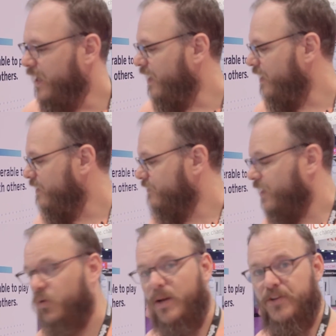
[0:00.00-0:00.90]
And
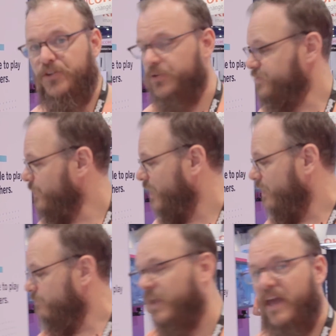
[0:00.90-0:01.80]
uh, what I'm going to do is I'm
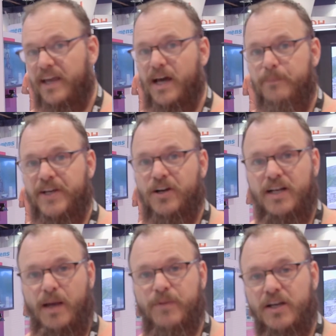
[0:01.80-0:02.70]
going to hang up
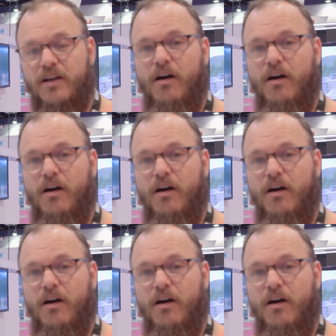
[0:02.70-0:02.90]
here and I'm going to